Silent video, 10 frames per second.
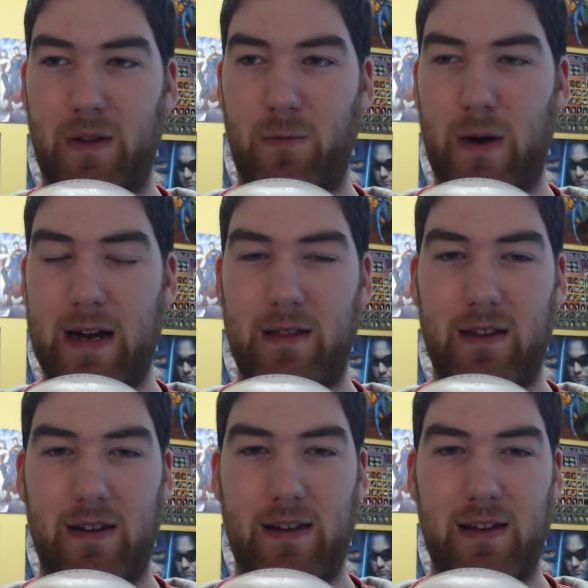way
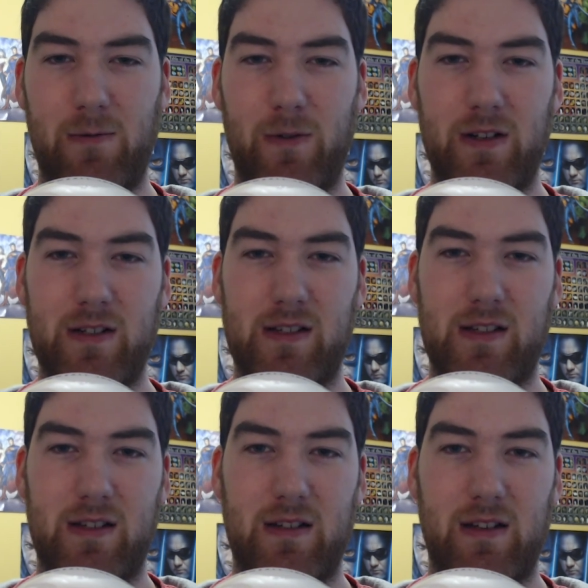that he was,